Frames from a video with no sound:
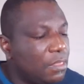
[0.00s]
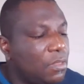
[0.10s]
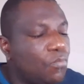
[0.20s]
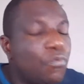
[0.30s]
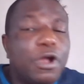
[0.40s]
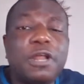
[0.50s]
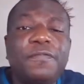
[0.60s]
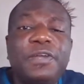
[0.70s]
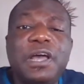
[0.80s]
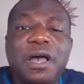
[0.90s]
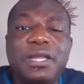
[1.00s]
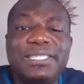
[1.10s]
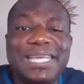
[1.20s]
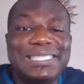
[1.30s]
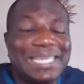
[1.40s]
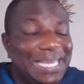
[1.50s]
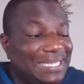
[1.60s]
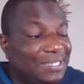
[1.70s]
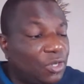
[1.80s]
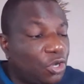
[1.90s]
The Word of God, He says,
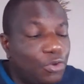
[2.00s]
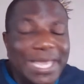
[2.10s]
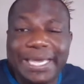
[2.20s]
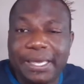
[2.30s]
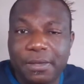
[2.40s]
is quick.